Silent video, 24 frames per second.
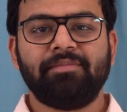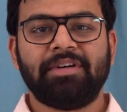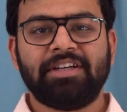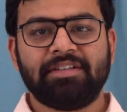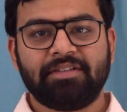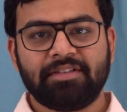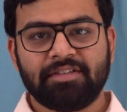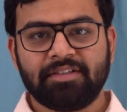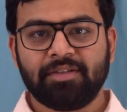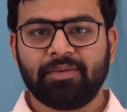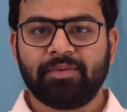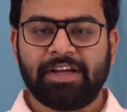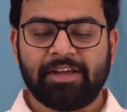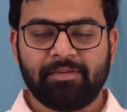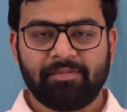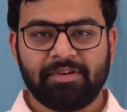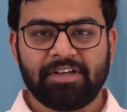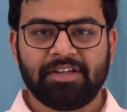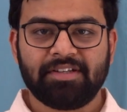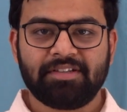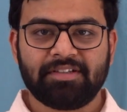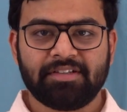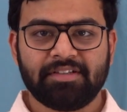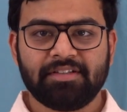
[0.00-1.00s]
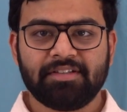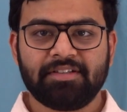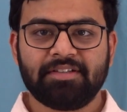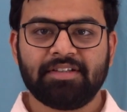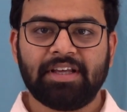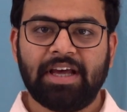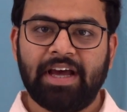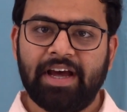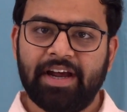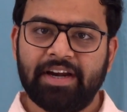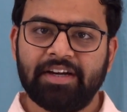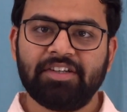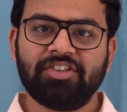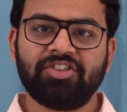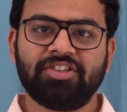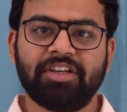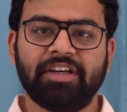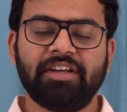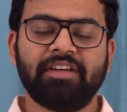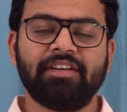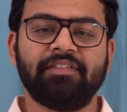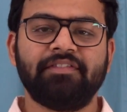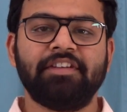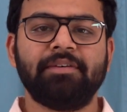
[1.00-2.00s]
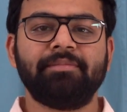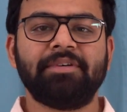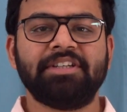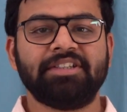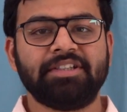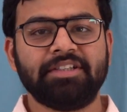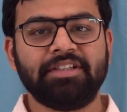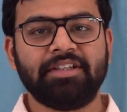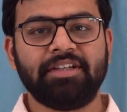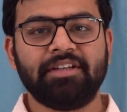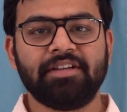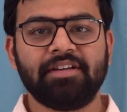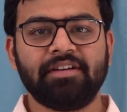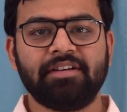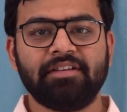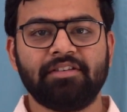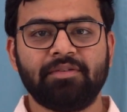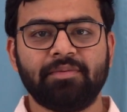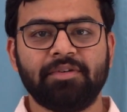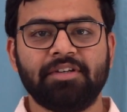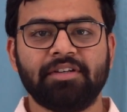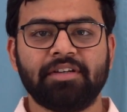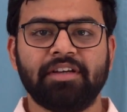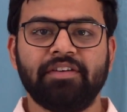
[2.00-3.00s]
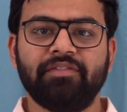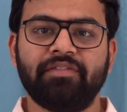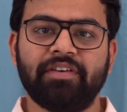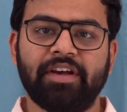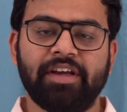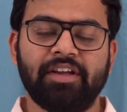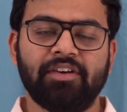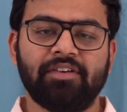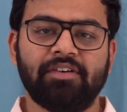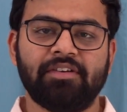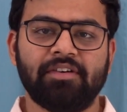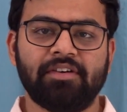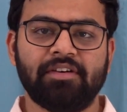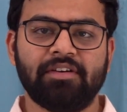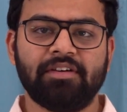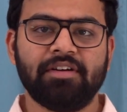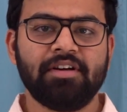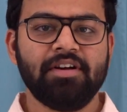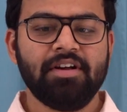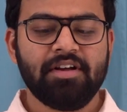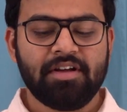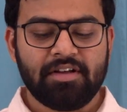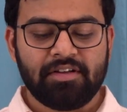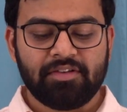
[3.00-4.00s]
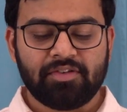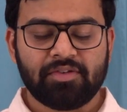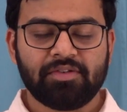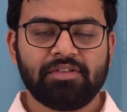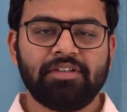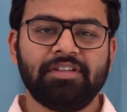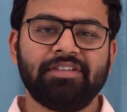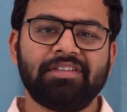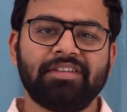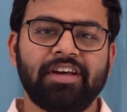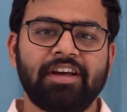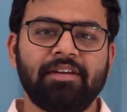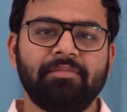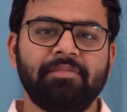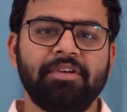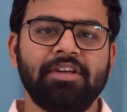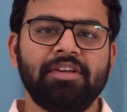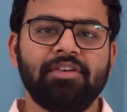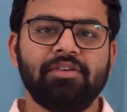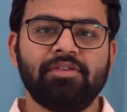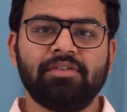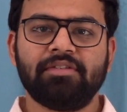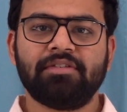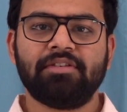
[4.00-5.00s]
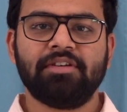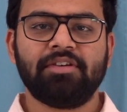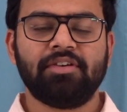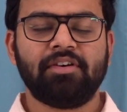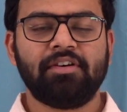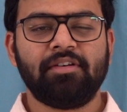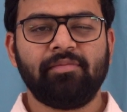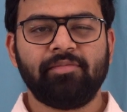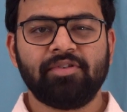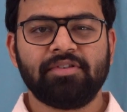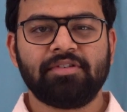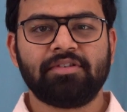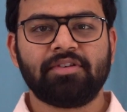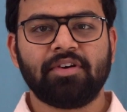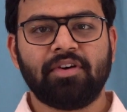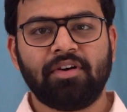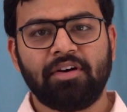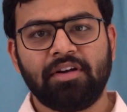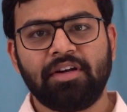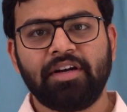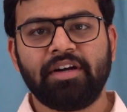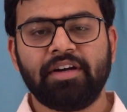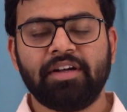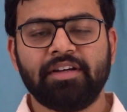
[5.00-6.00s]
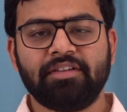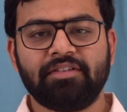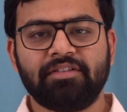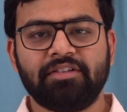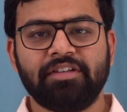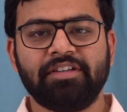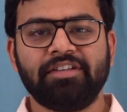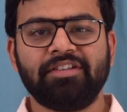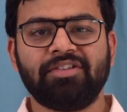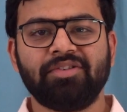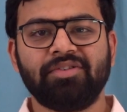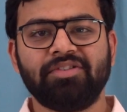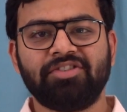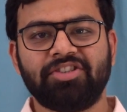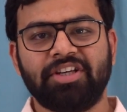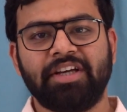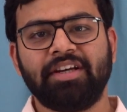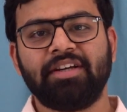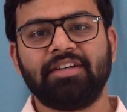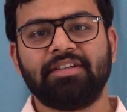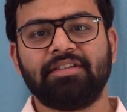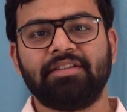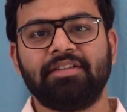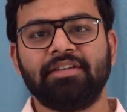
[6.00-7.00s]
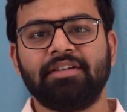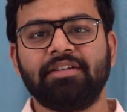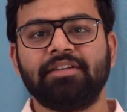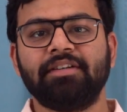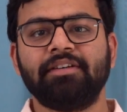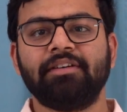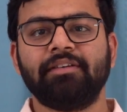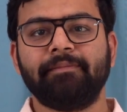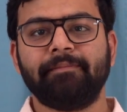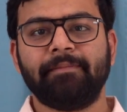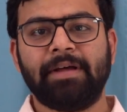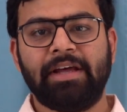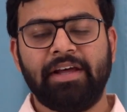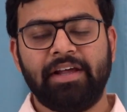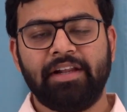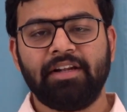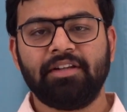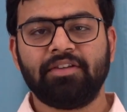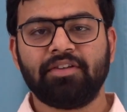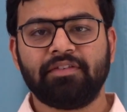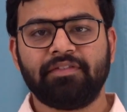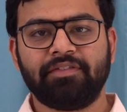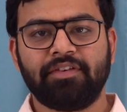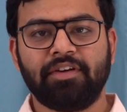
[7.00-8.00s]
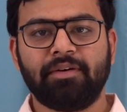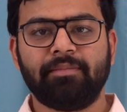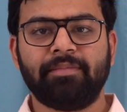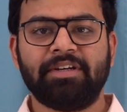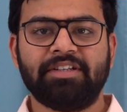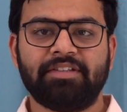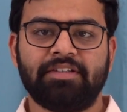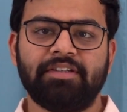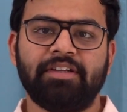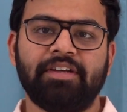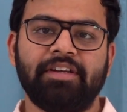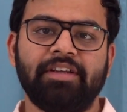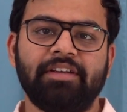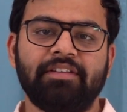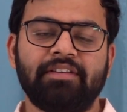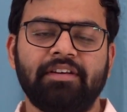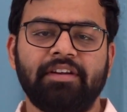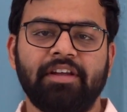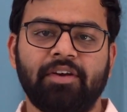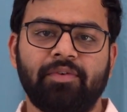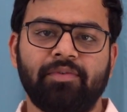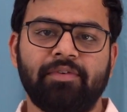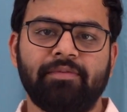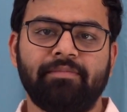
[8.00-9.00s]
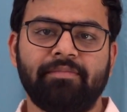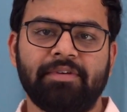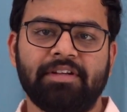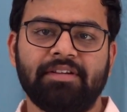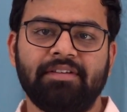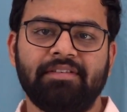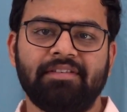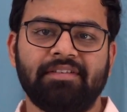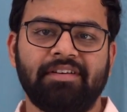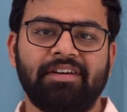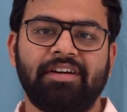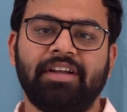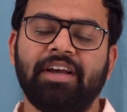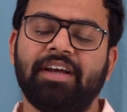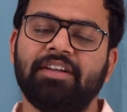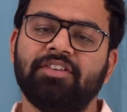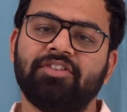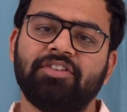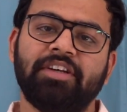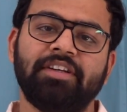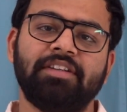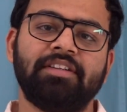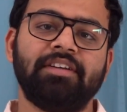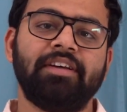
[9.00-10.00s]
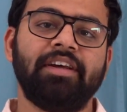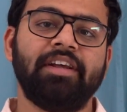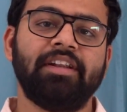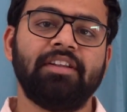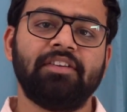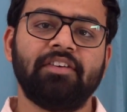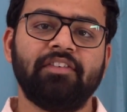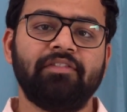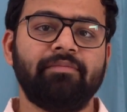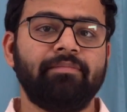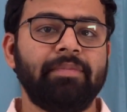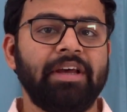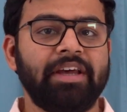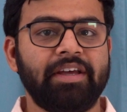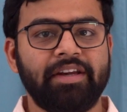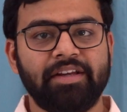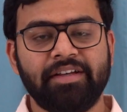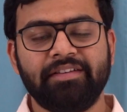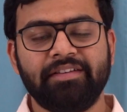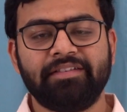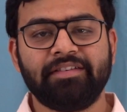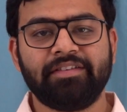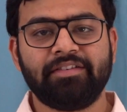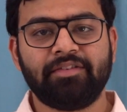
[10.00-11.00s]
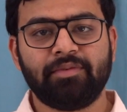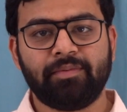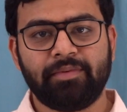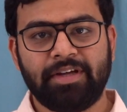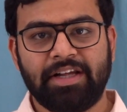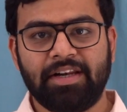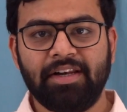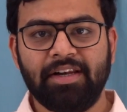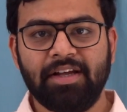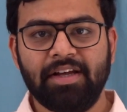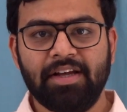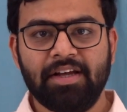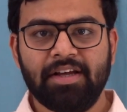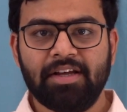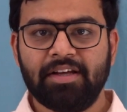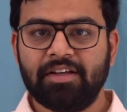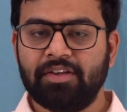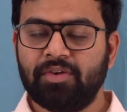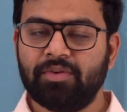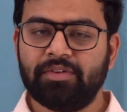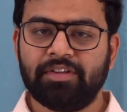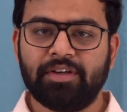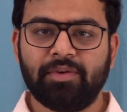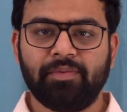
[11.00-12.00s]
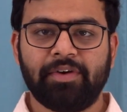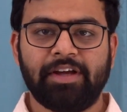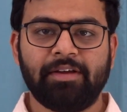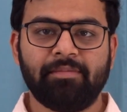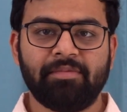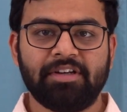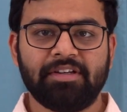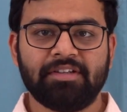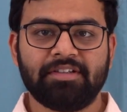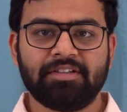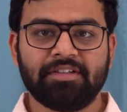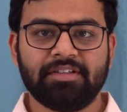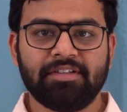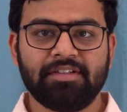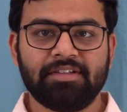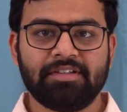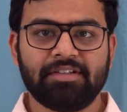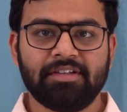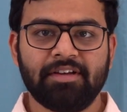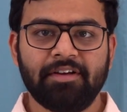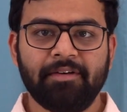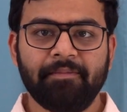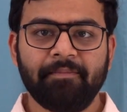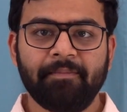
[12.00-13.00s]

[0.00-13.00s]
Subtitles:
to measure the vibrations and check if the machinery is working fine or not. So this can be used in almost all industries to check the health of your machineries and equipments. It can check the health of bearings as well using vibrations.